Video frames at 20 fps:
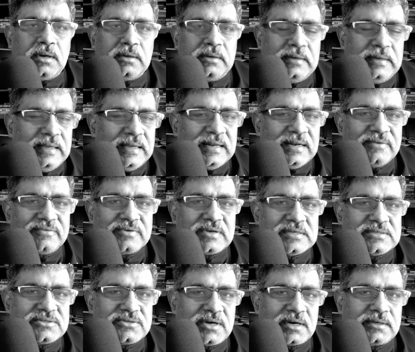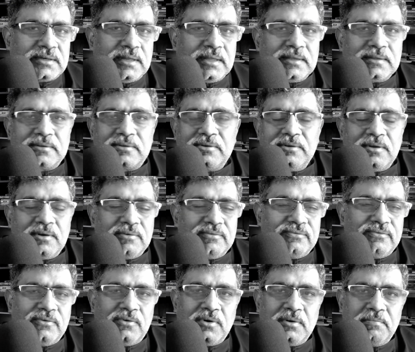about DLF constructing 3 or
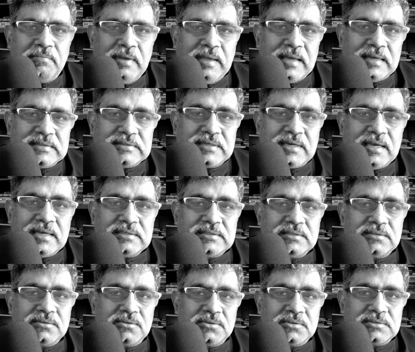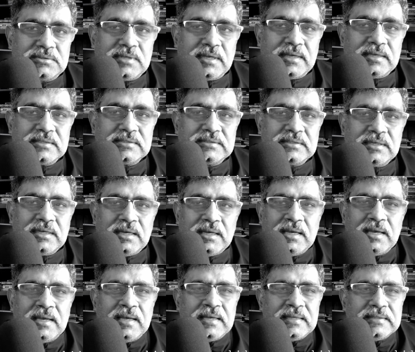4 BHKs in those days.
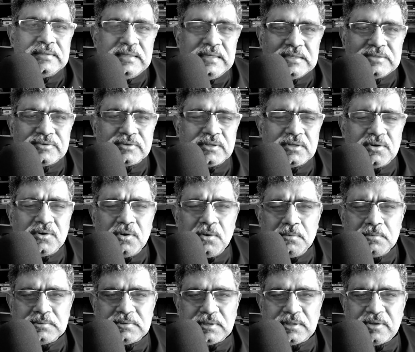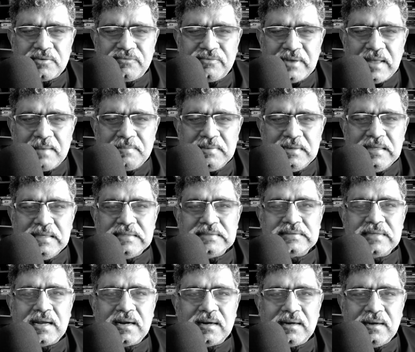These were the homes that the
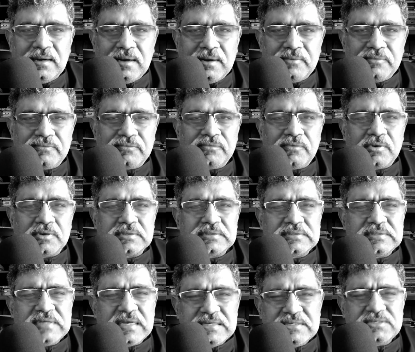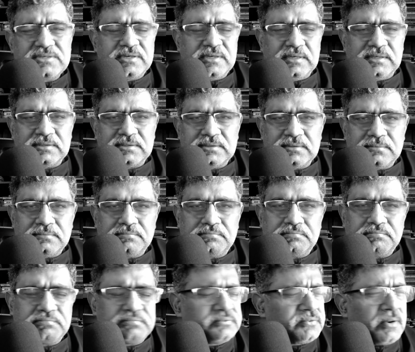families had lived for centuries,
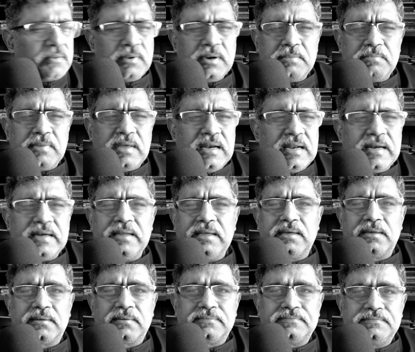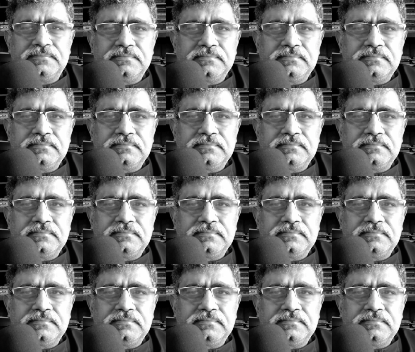probably millennia.